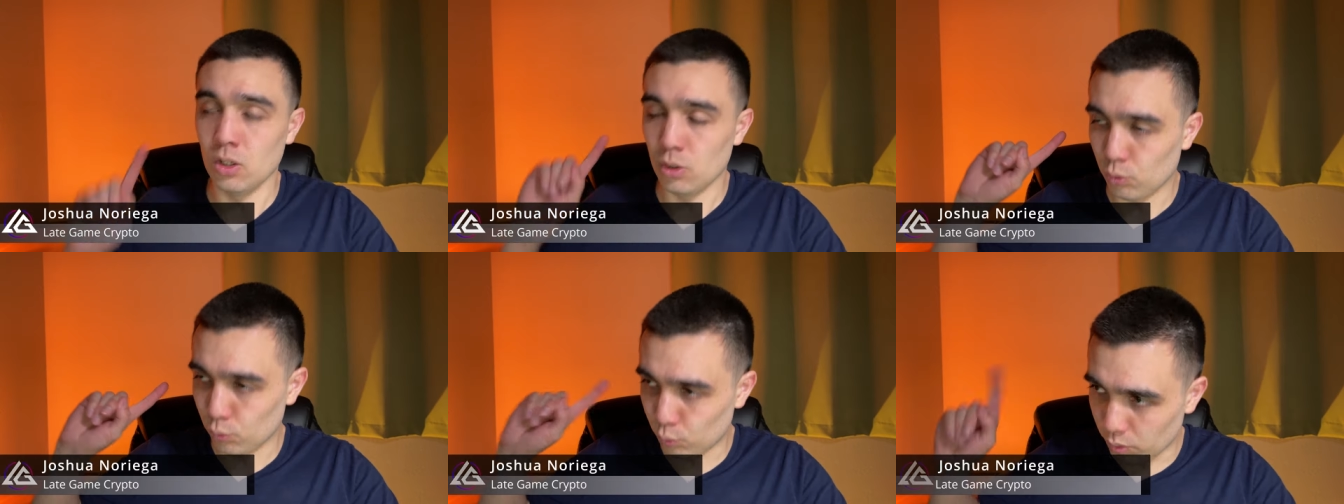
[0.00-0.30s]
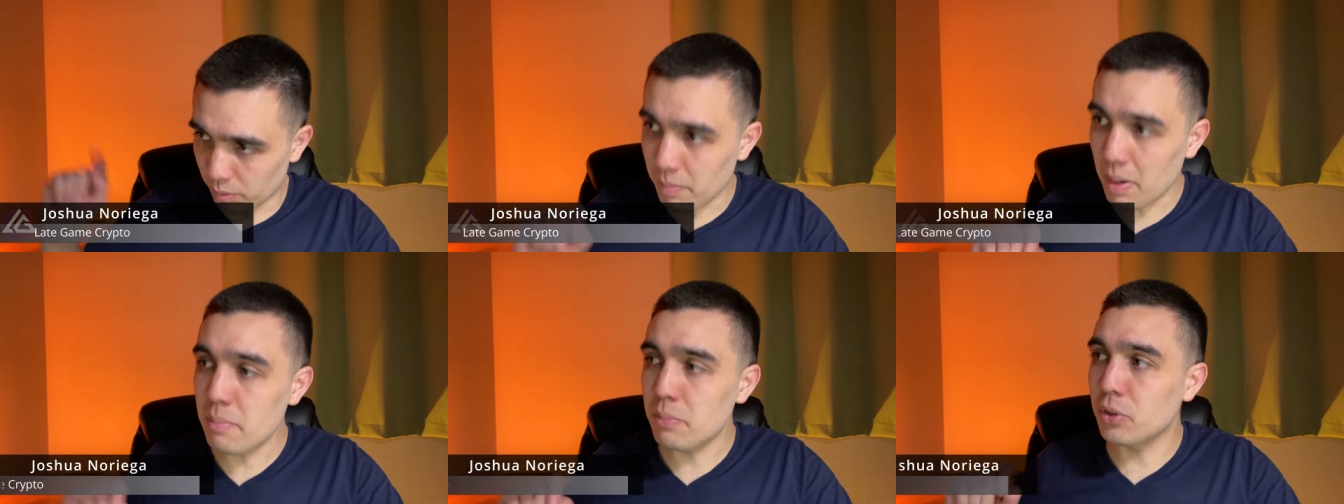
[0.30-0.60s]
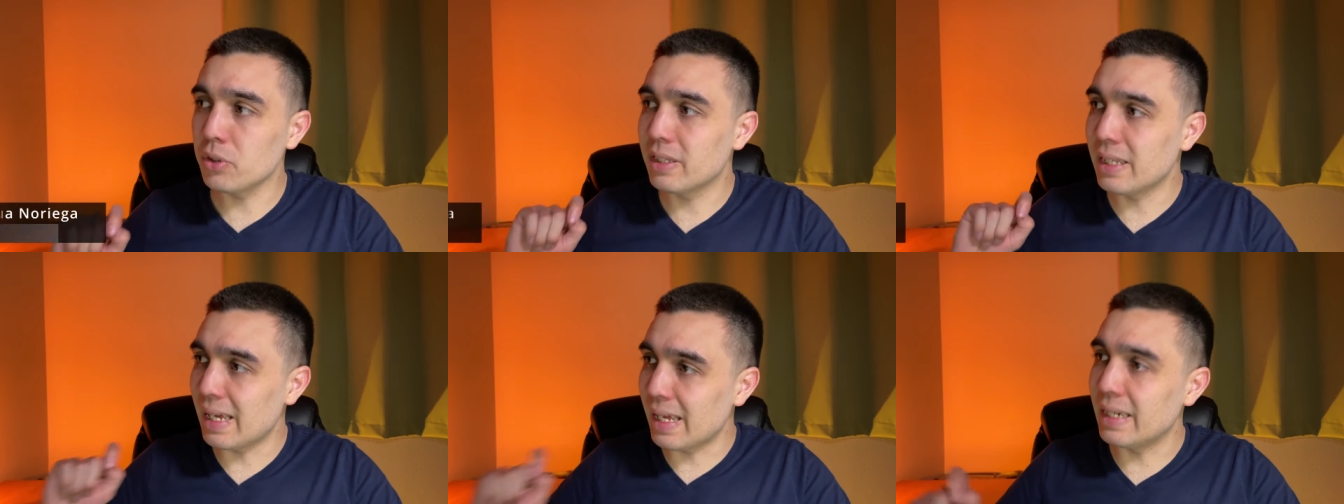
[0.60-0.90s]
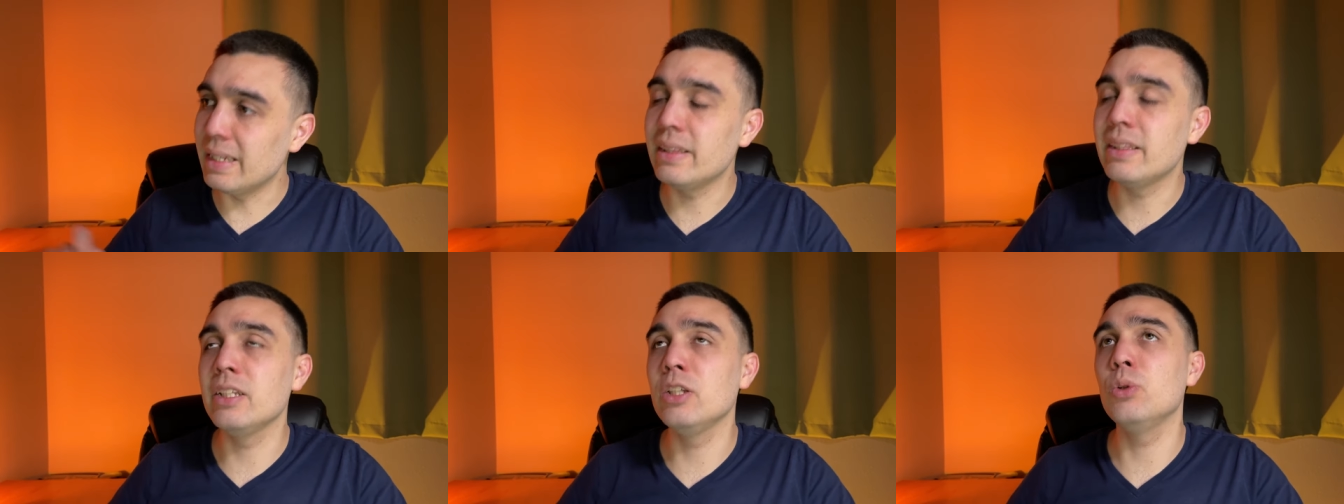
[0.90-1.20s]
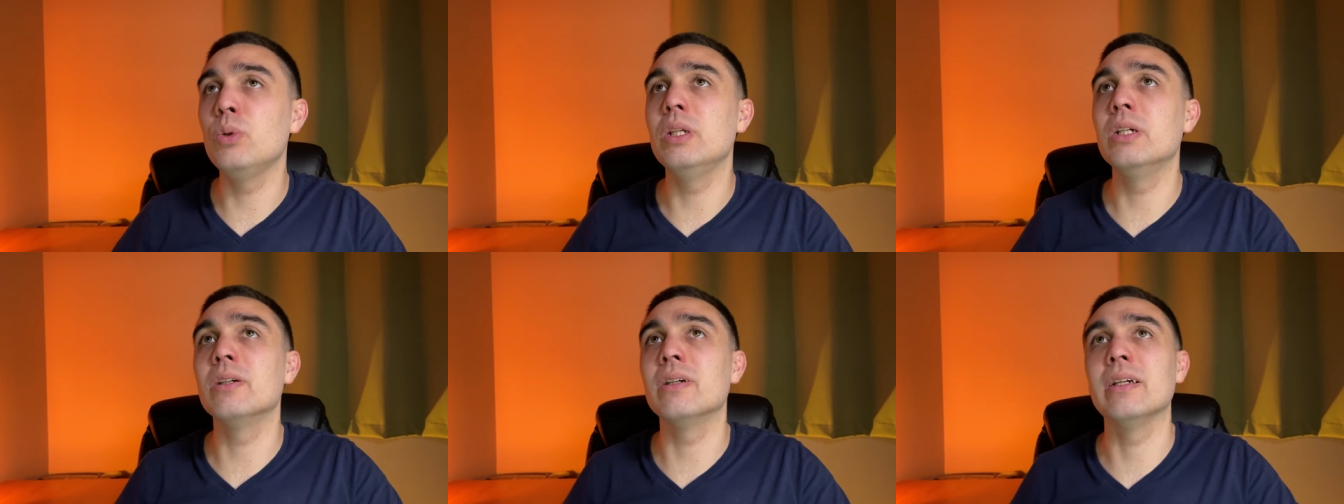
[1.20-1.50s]
Remember that anything you
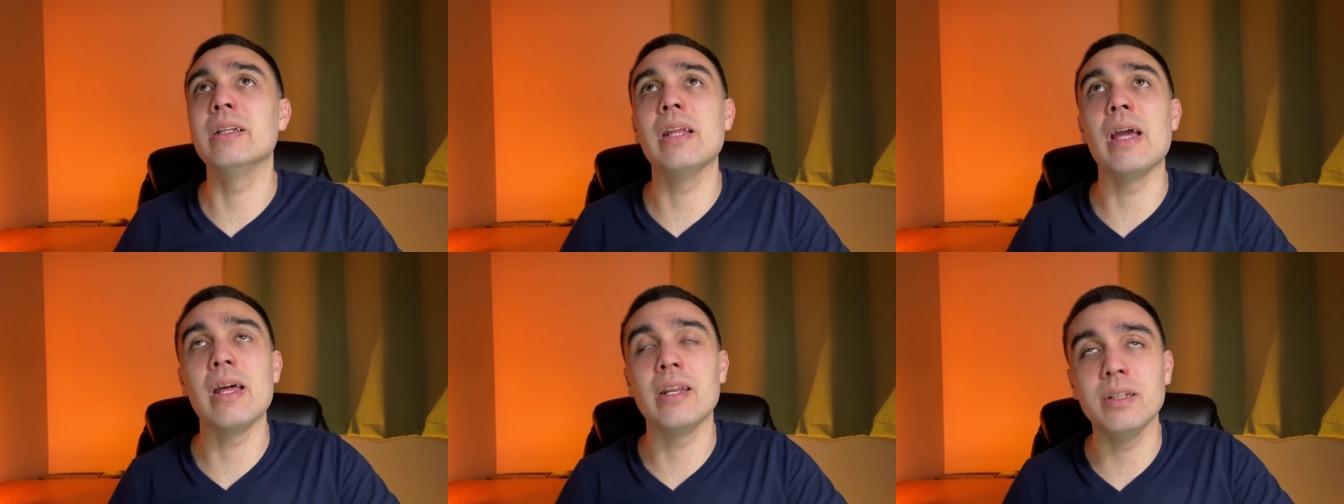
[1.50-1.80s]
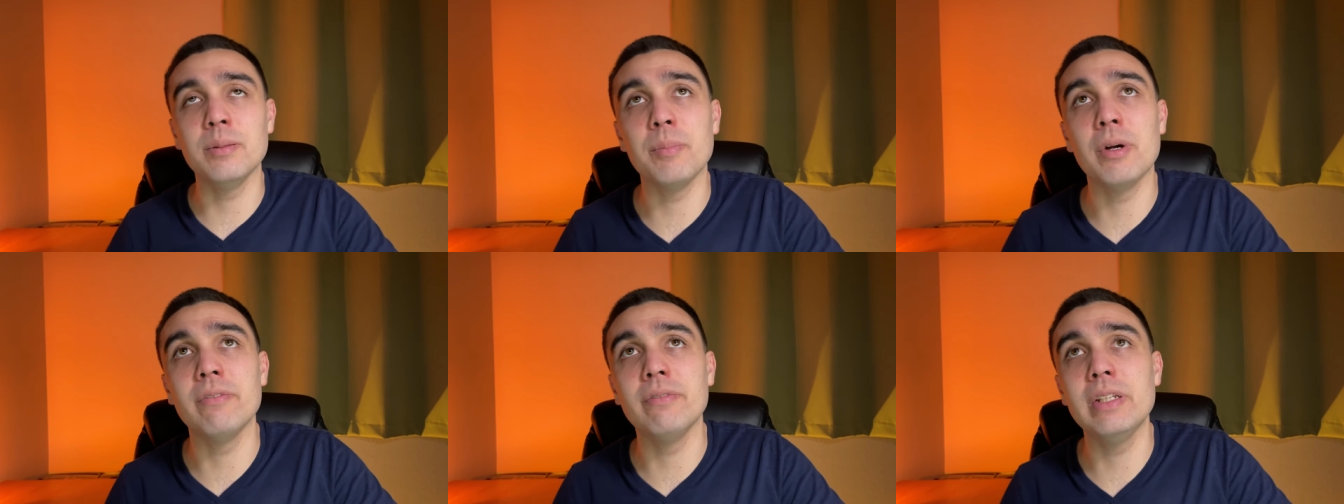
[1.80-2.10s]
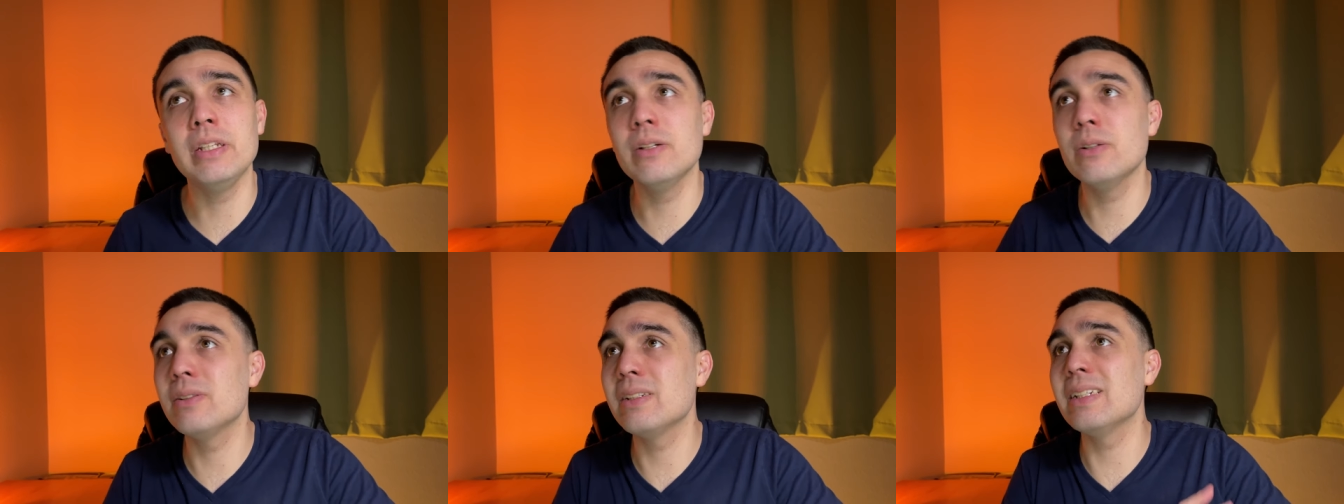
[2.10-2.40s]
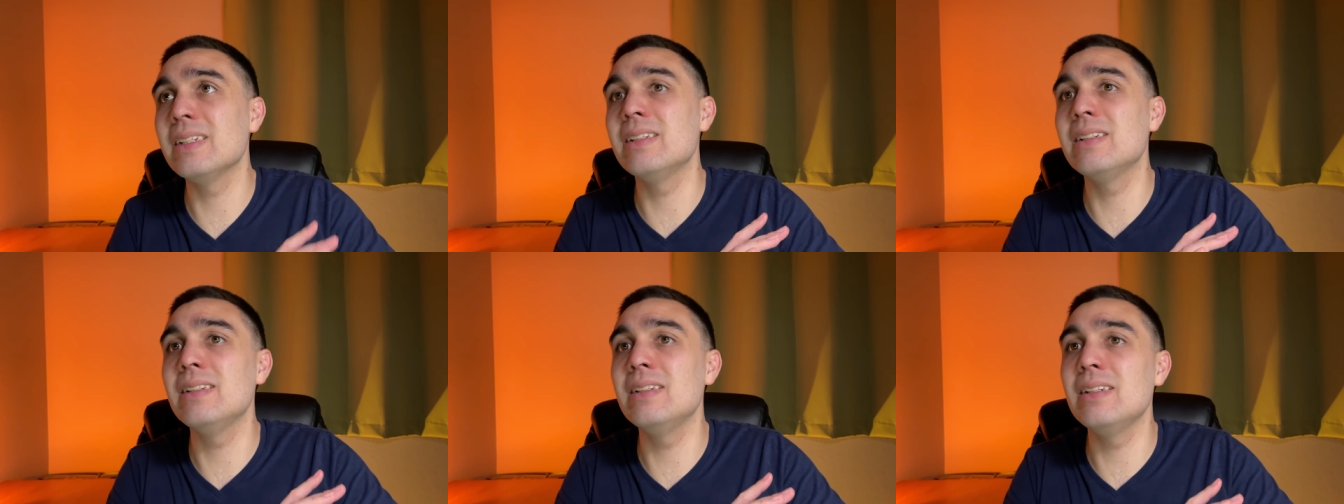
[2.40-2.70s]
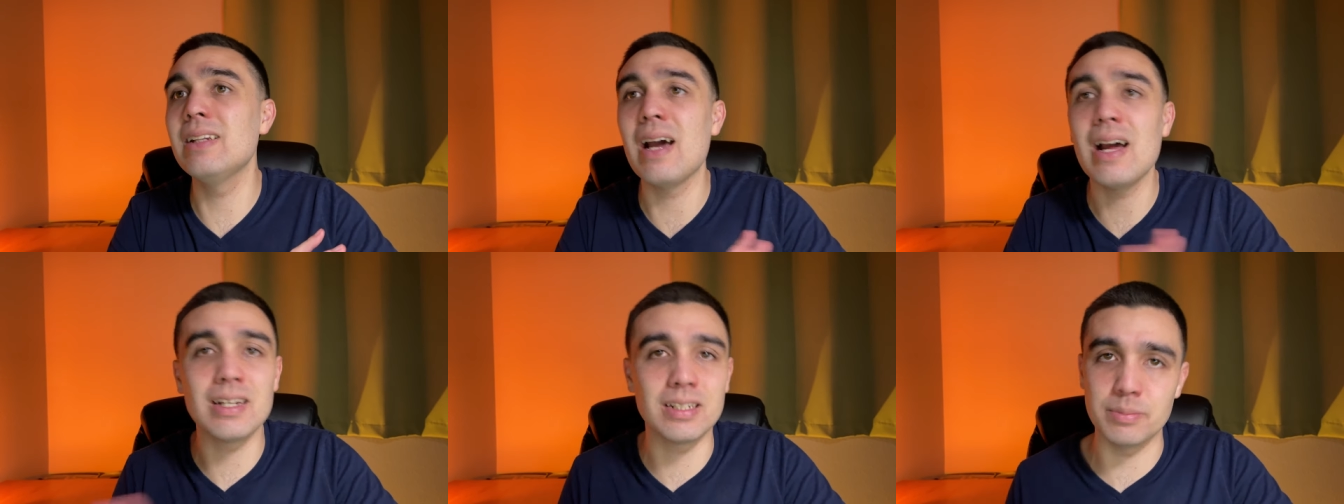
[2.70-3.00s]
hear in any of my videos is
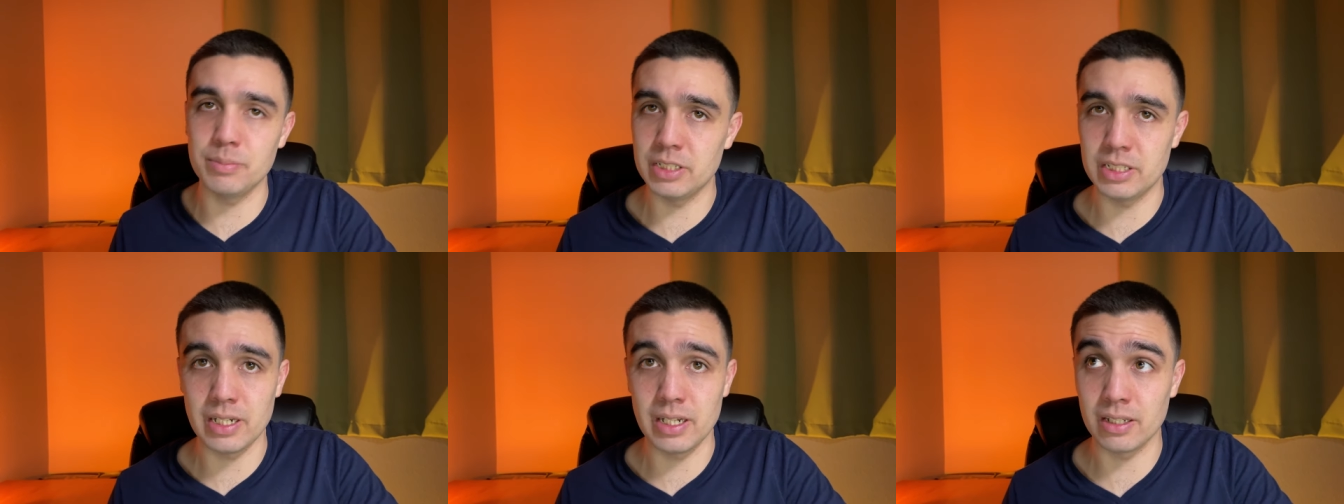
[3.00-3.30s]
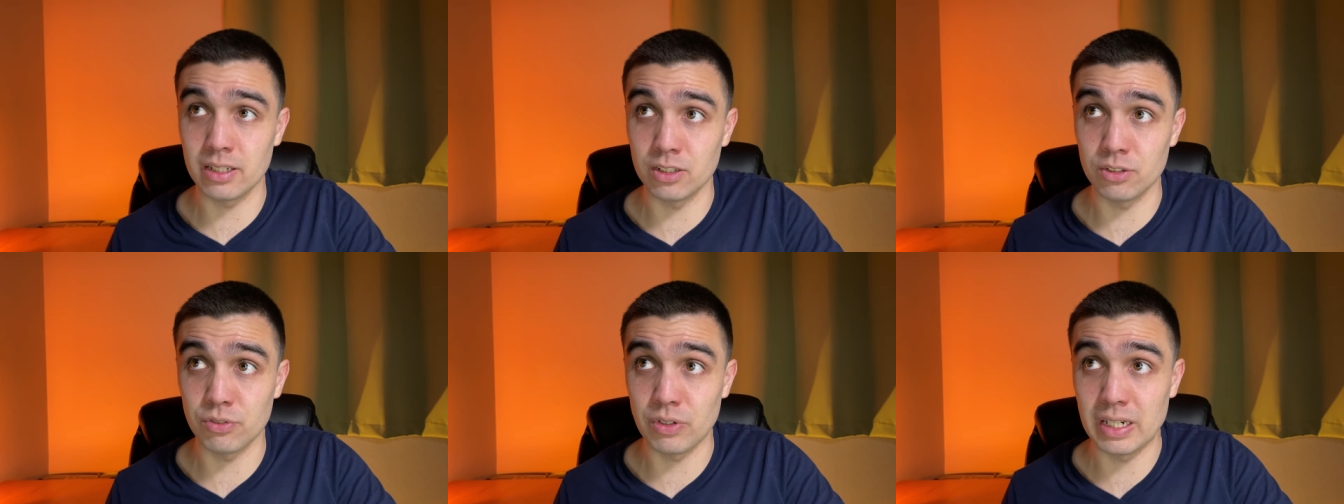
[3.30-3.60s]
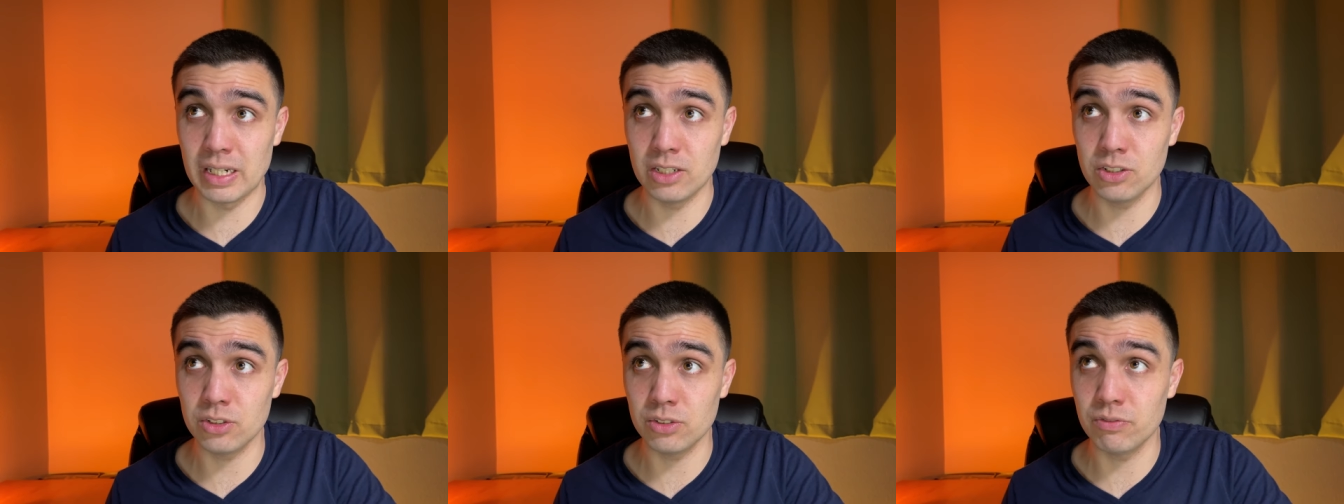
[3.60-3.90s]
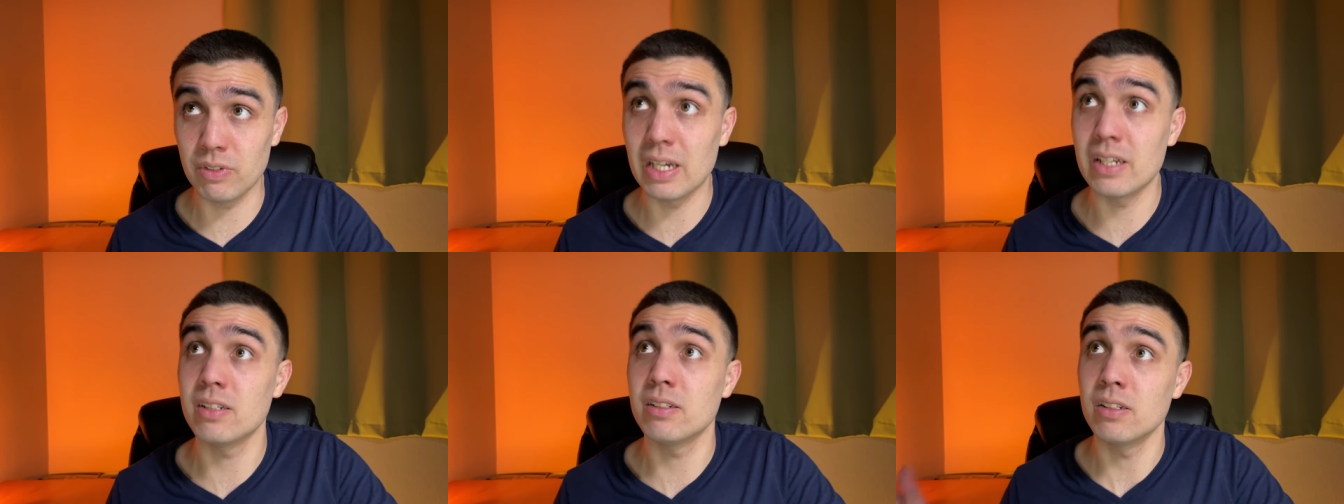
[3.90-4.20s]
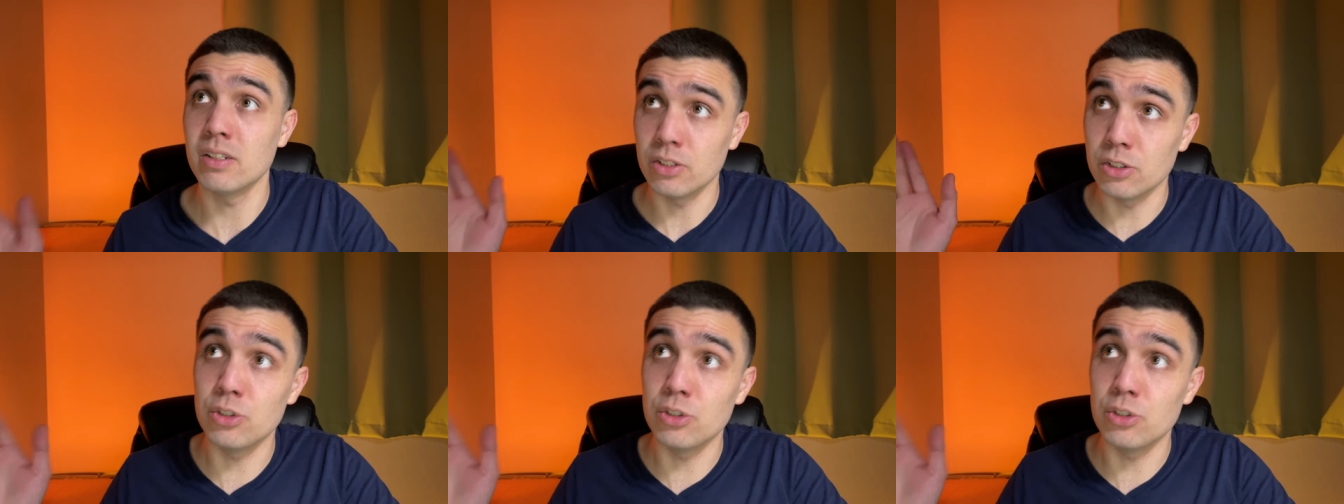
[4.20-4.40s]
not to be taken as financial advice.